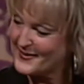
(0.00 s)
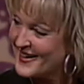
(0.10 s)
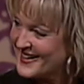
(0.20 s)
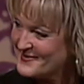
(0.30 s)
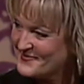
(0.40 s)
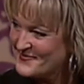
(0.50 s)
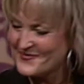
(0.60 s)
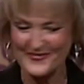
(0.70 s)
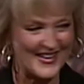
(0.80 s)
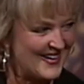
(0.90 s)
ready?
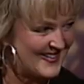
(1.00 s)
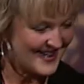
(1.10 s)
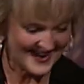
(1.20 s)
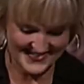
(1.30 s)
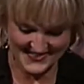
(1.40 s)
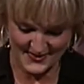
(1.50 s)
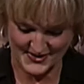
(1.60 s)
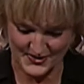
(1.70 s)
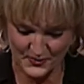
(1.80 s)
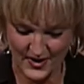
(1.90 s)
All right,
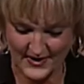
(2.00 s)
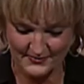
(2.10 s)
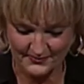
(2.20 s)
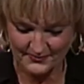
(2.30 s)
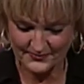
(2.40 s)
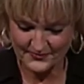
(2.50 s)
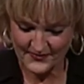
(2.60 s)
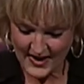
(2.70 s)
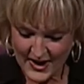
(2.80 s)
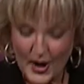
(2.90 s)
question one.
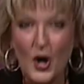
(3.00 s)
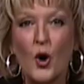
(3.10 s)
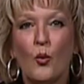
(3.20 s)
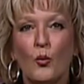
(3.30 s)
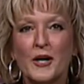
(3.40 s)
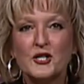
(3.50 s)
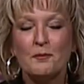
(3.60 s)
Which